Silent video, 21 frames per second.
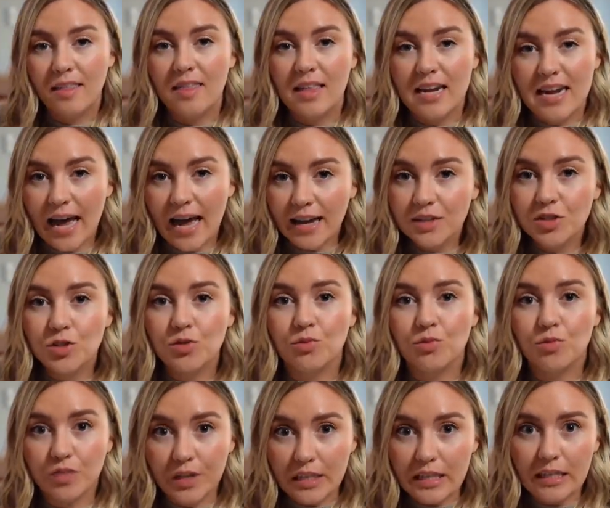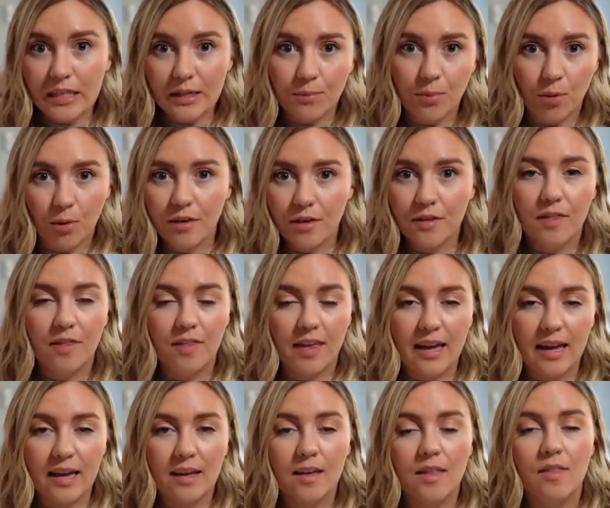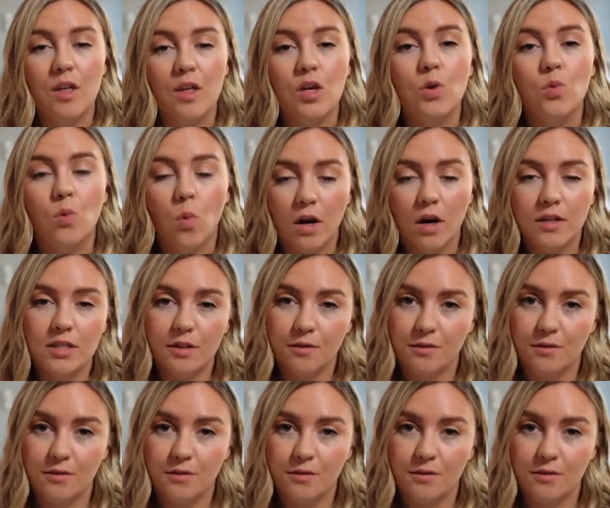Then the next really important thing that you want